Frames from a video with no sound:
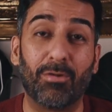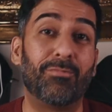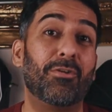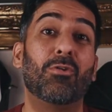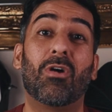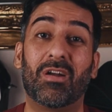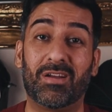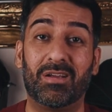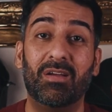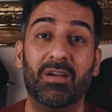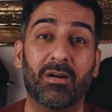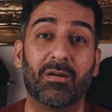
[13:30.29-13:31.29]
Or if you
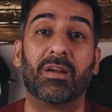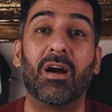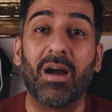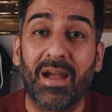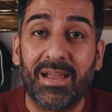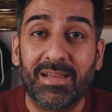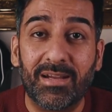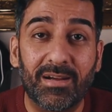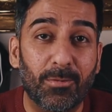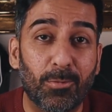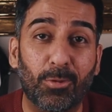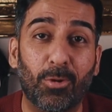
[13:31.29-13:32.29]
are a guy
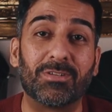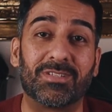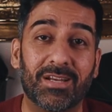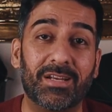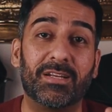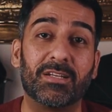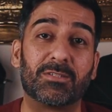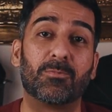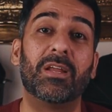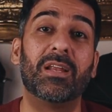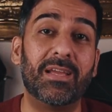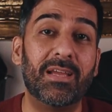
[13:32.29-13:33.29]
who constantly does
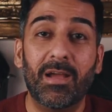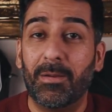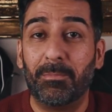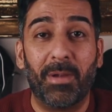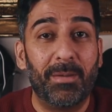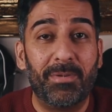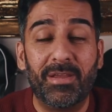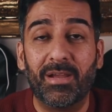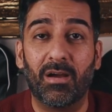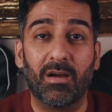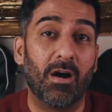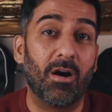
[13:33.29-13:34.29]
wheelie, maybe
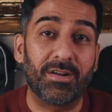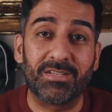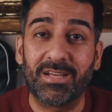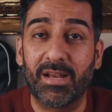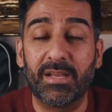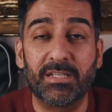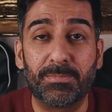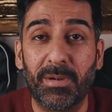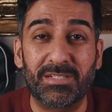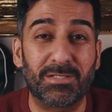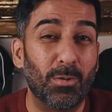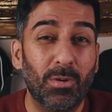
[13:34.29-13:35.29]
a harder setting is best.